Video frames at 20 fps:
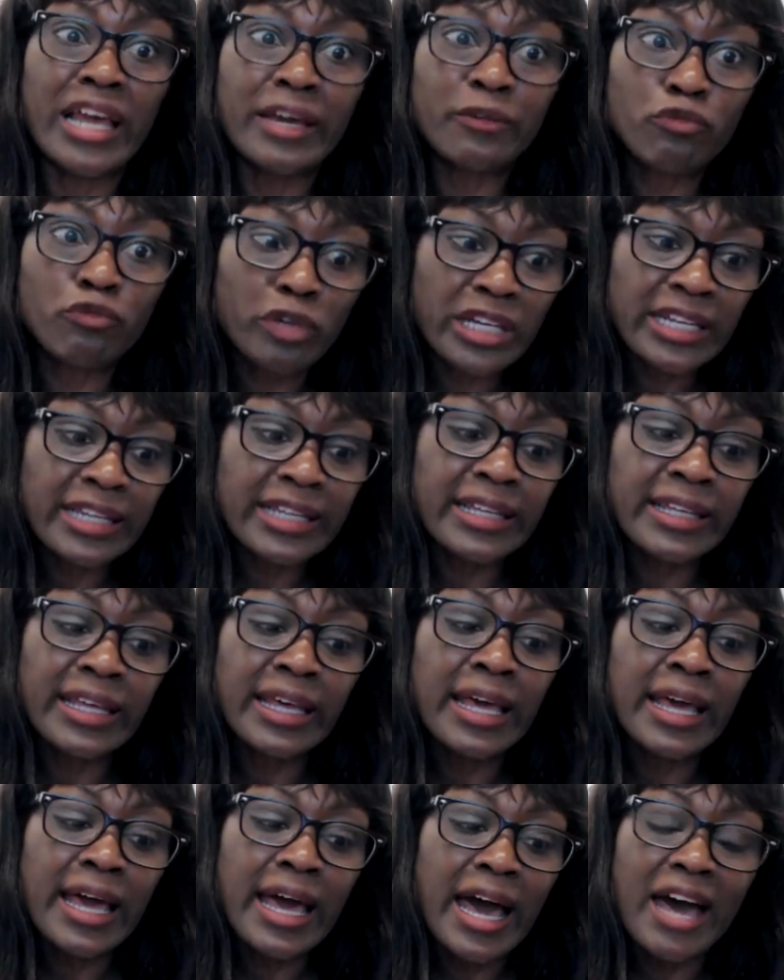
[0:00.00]
really
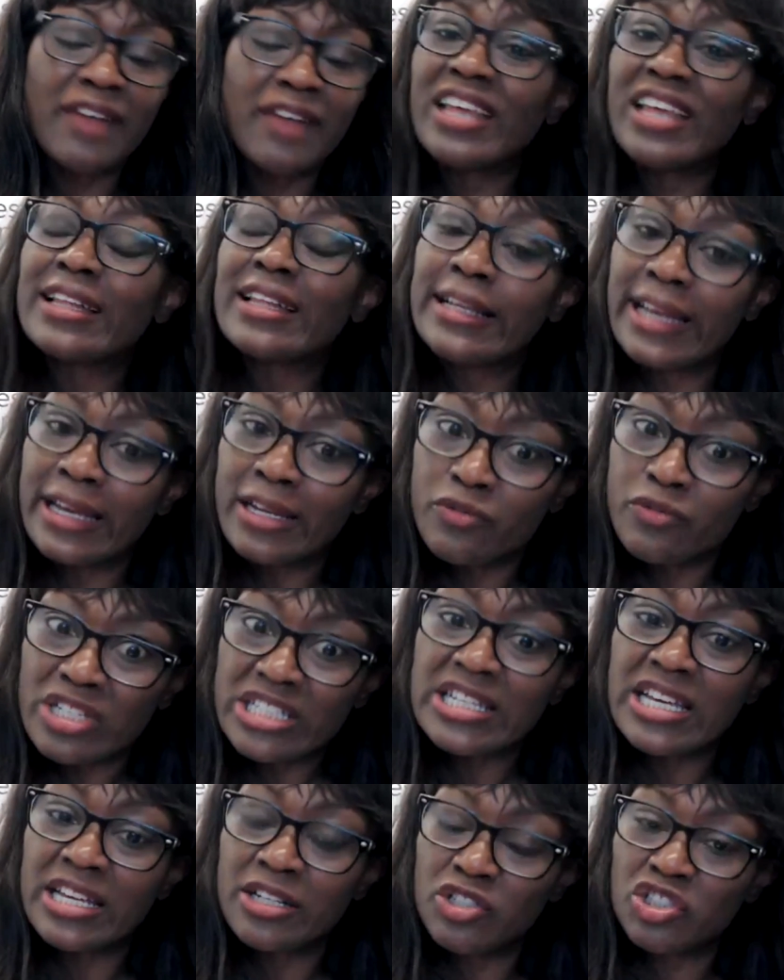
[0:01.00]
have that client
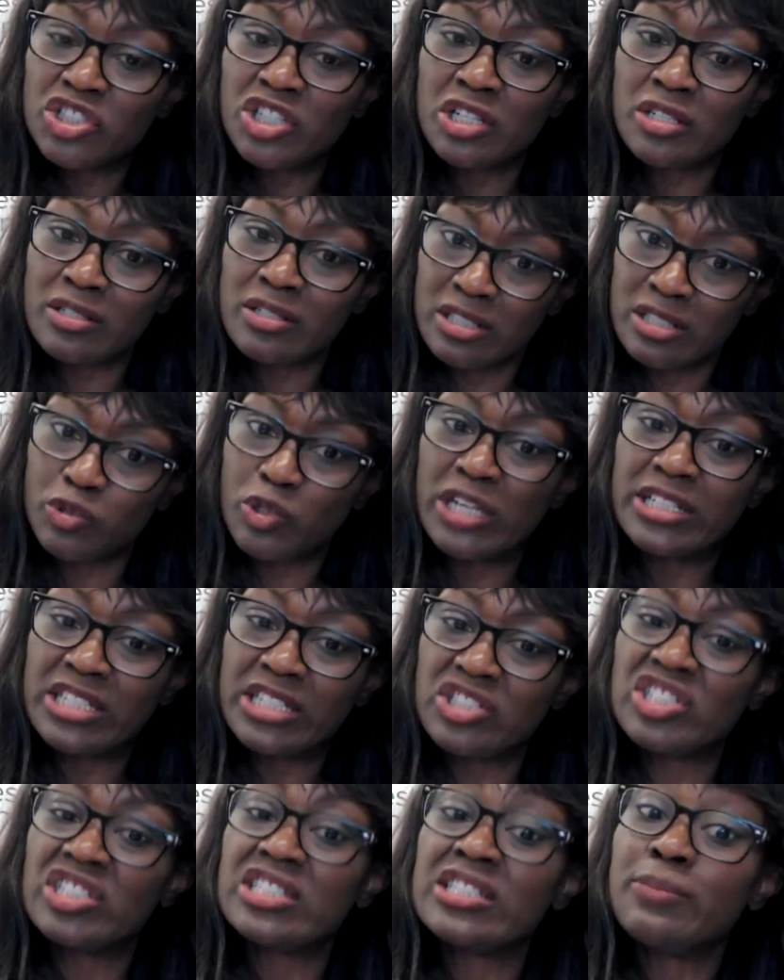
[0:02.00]
retention
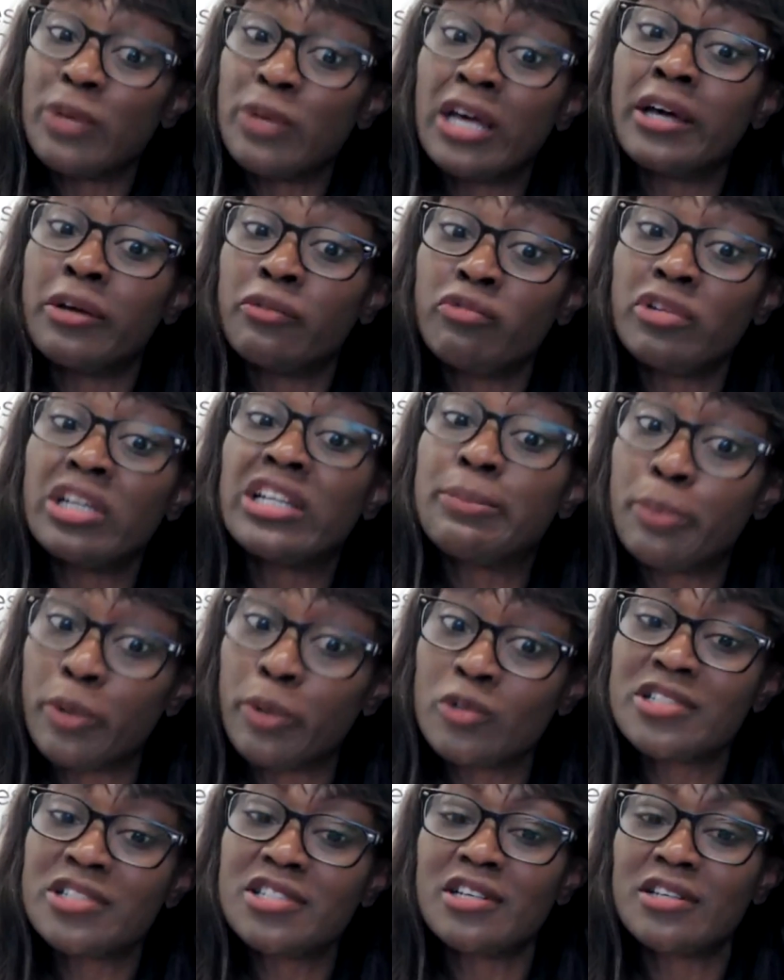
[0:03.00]
strategy really
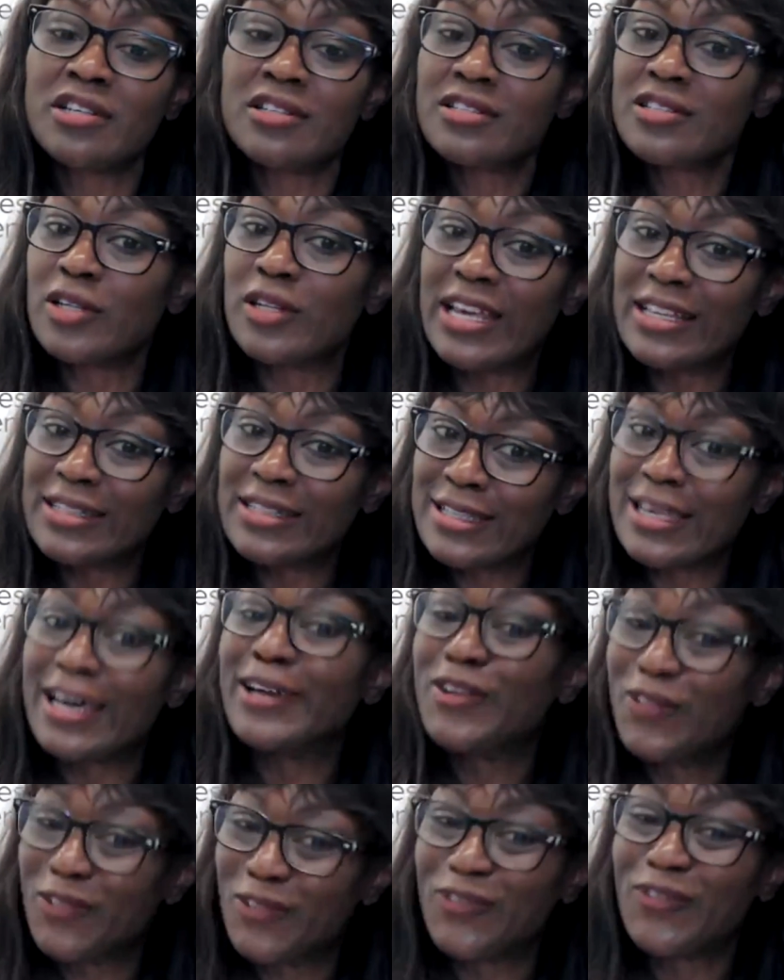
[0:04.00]
bolster. So that's
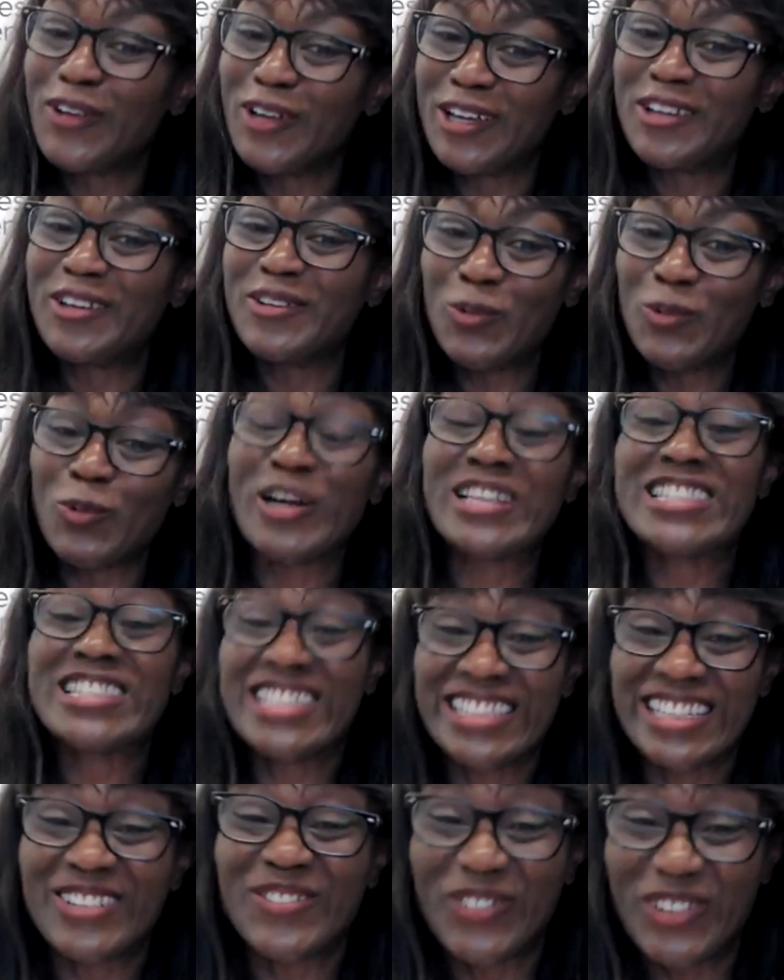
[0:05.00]
kind of what's
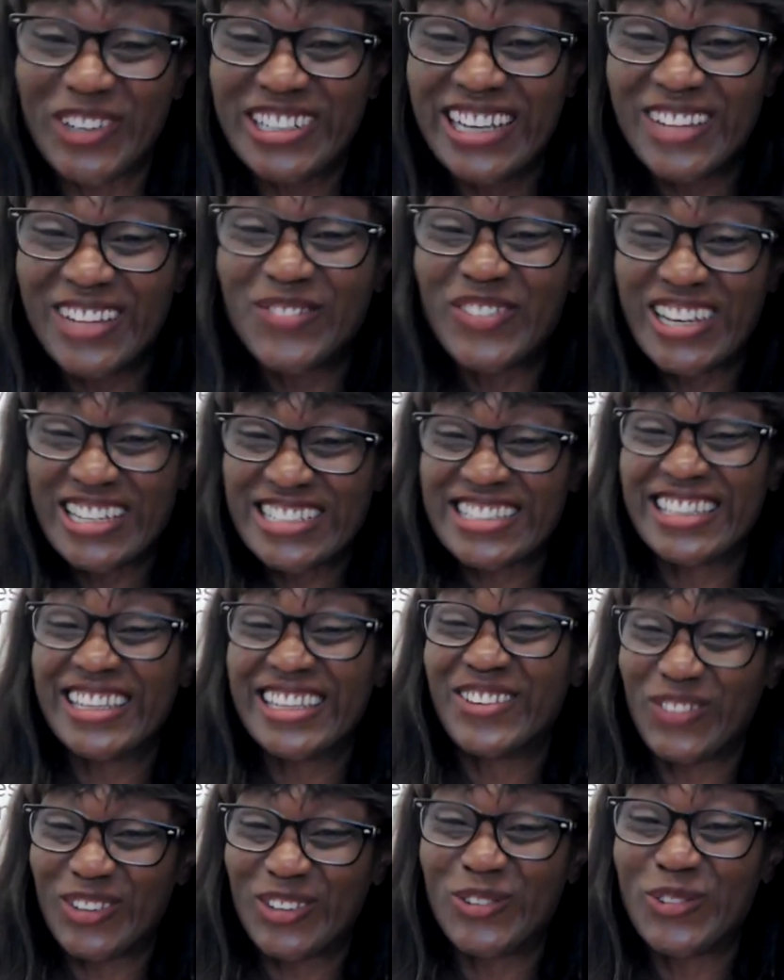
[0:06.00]
in it for the advisor,
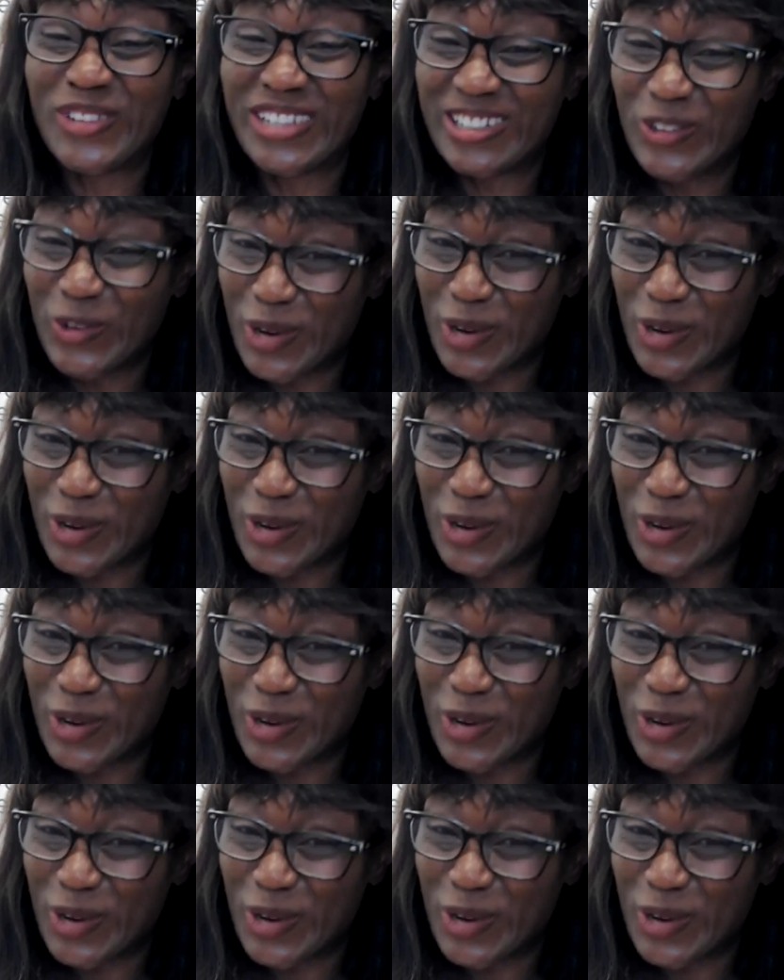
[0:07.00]
if you will.